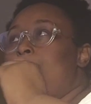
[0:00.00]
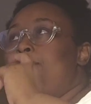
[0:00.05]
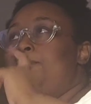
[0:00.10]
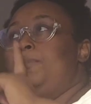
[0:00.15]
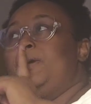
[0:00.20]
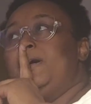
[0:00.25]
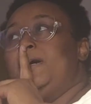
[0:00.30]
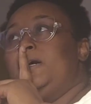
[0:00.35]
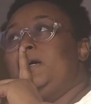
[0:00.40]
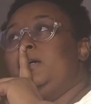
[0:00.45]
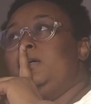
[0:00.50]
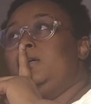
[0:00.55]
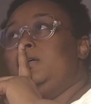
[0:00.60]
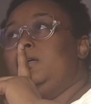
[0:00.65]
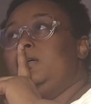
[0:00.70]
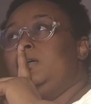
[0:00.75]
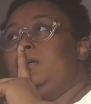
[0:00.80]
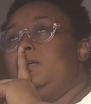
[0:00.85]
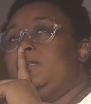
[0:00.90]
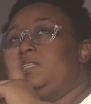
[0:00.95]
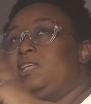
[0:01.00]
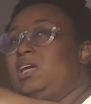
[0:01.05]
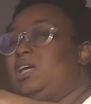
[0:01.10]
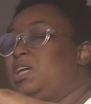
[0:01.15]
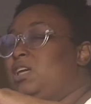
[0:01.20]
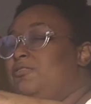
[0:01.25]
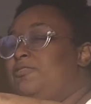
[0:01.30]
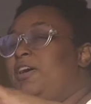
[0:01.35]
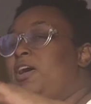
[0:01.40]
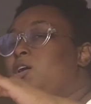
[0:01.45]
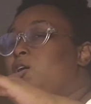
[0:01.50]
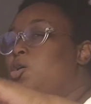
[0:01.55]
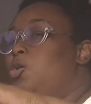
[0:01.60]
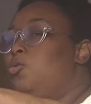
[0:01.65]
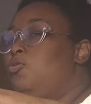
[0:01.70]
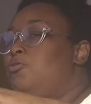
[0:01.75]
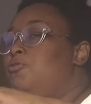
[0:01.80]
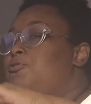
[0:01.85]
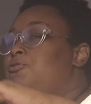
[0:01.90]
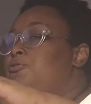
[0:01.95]
but it's like if I go
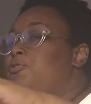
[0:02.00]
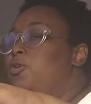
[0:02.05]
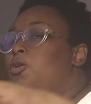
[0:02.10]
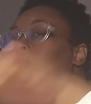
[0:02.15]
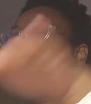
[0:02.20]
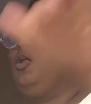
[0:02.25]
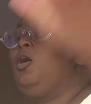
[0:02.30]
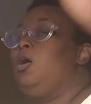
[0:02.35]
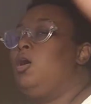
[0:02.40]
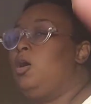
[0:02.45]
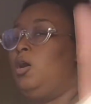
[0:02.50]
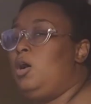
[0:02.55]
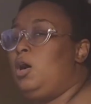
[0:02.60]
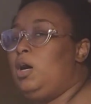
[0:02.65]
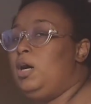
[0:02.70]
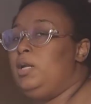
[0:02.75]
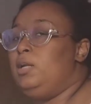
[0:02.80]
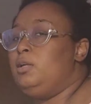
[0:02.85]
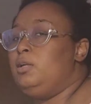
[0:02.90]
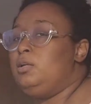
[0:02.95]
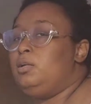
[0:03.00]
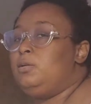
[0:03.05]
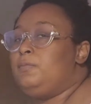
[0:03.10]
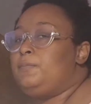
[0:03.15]
full on